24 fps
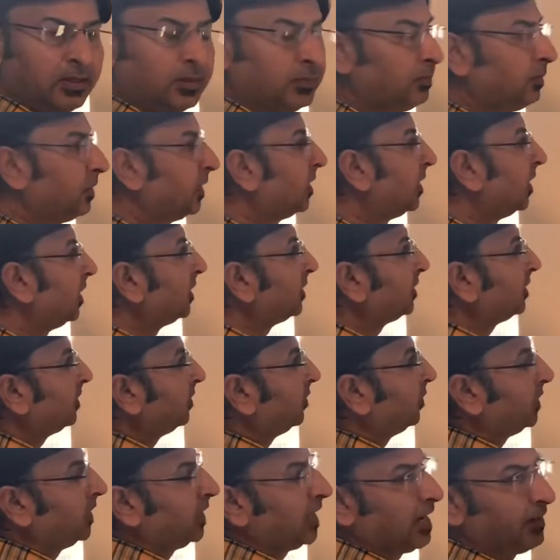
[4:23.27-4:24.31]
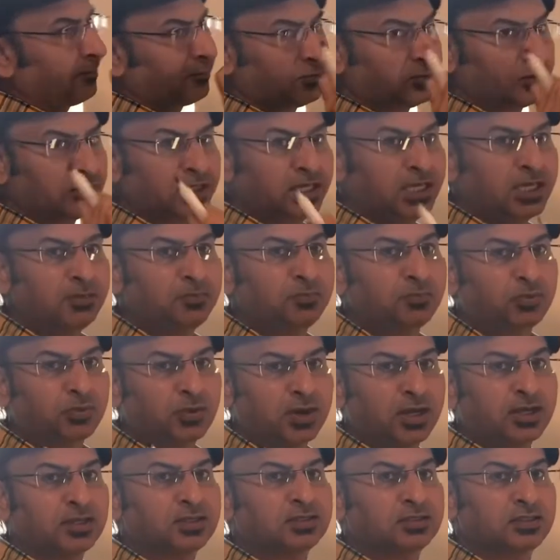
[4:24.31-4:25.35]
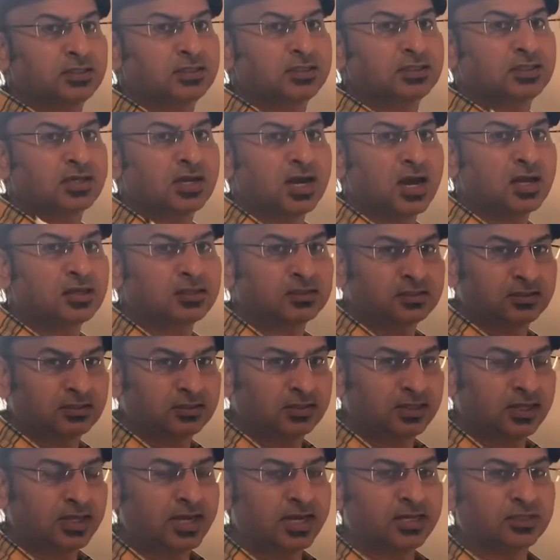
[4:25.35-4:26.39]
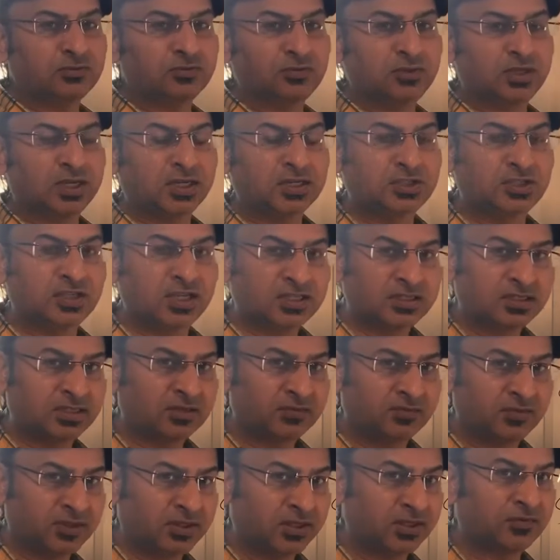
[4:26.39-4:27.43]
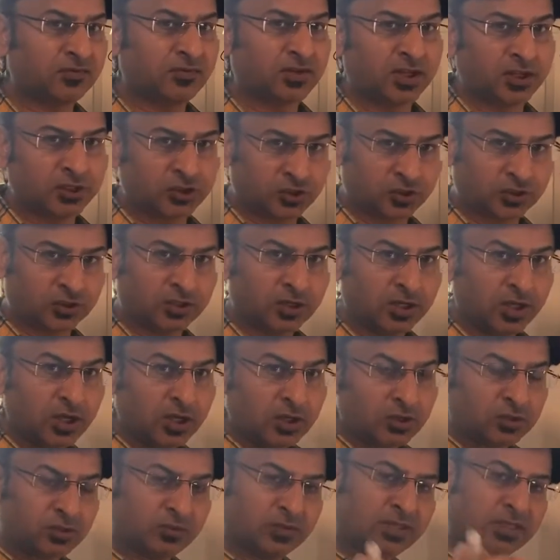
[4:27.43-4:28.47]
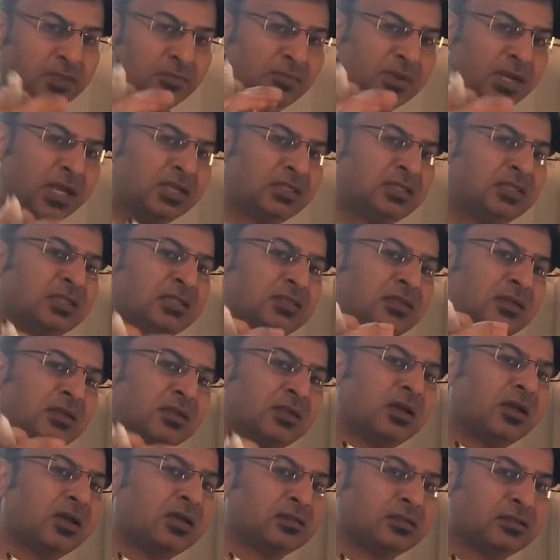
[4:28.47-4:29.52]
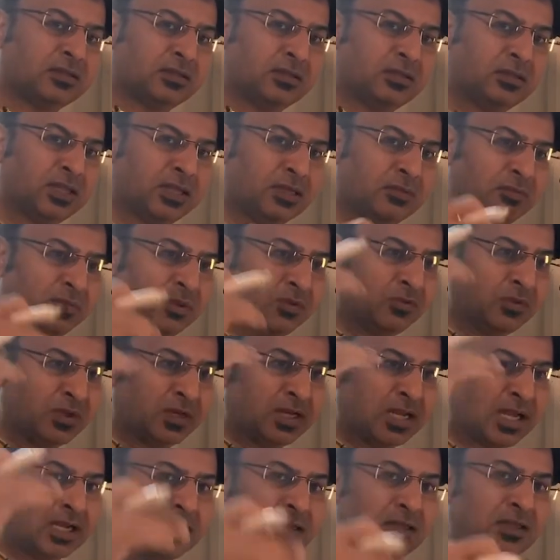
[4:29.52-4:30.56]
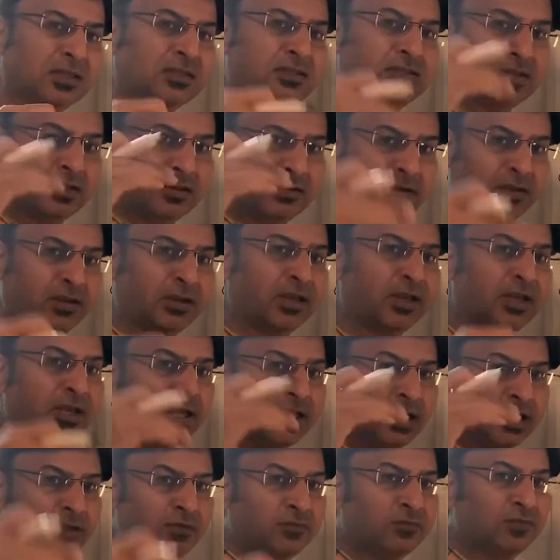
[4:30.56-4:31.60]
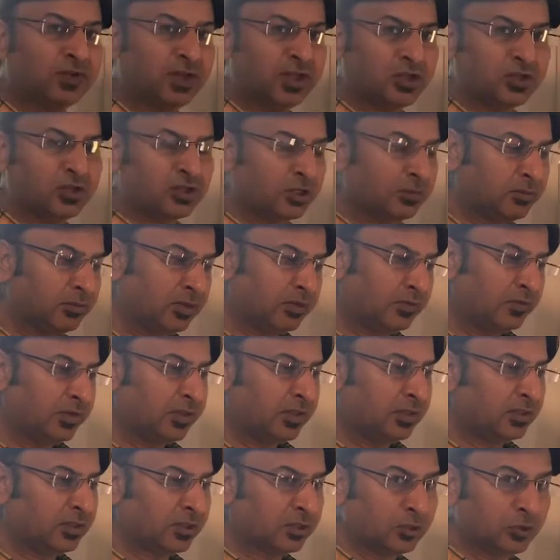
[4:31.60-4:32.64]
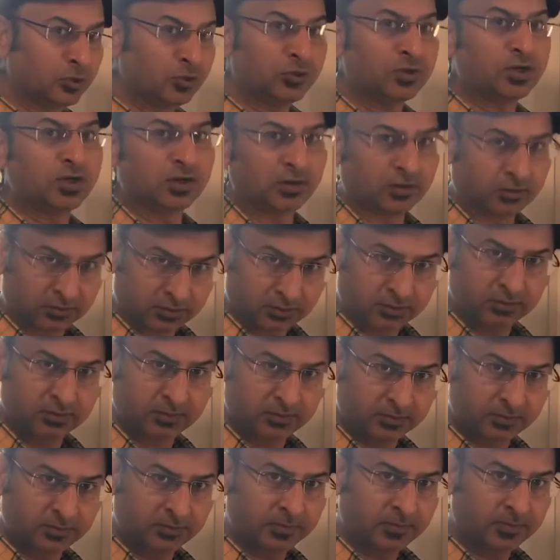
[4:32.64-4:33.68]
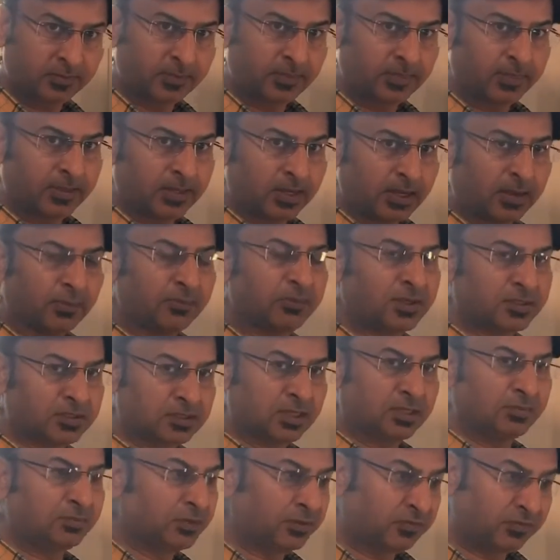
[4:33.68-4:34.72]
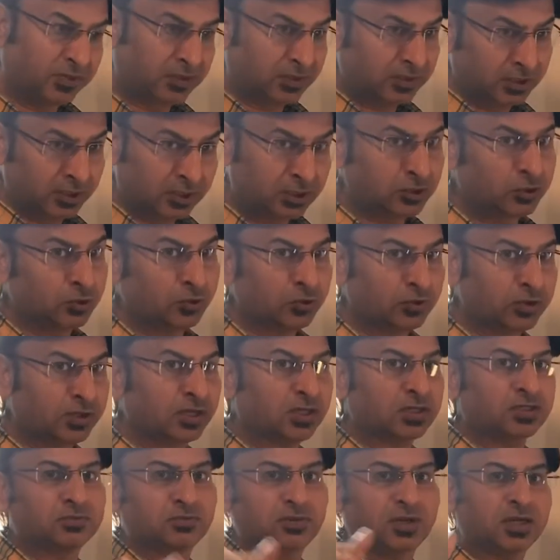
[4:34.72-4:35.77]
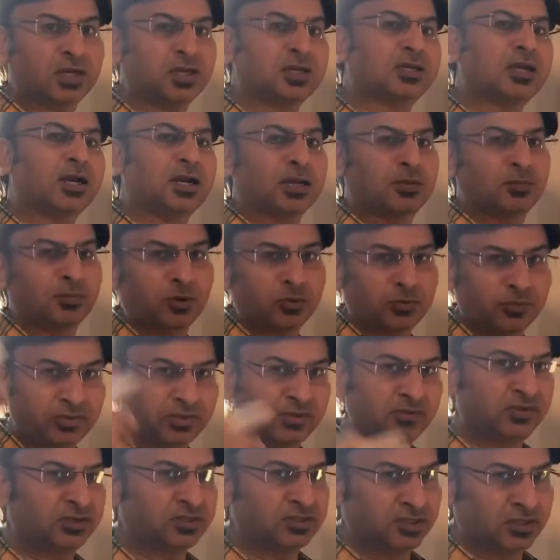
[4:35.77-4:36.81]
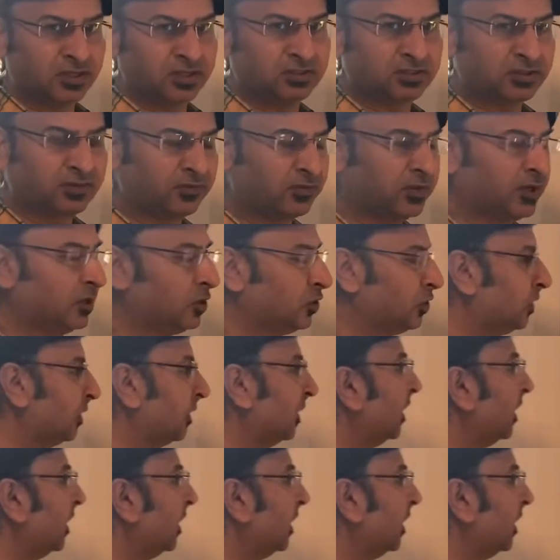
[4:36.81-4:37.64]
because we have to keep prices constant as we adjust it with inflation. So when the prices are constant, that means we are not considering inflation between the 2 years. Obviously between these 2 years, we are not talking about previous year's inflation.